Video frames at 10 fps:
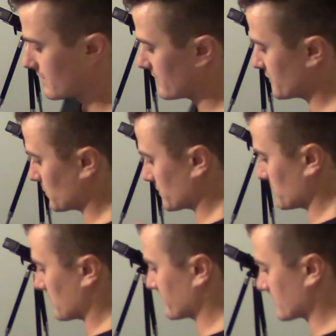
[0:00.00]
if you really
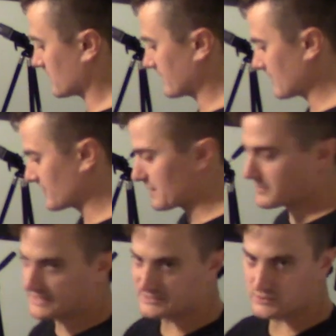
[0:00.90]
wanted to cut out that
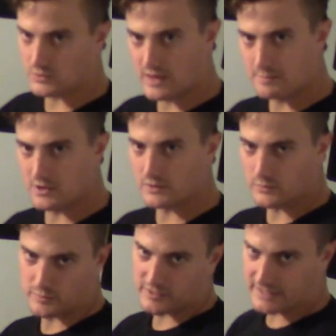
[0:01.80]
bass or that mud
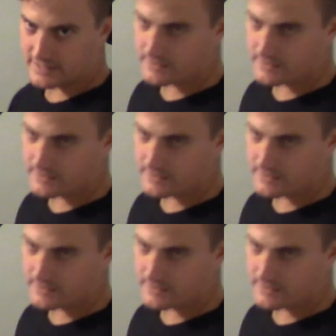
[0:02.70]
when bringing it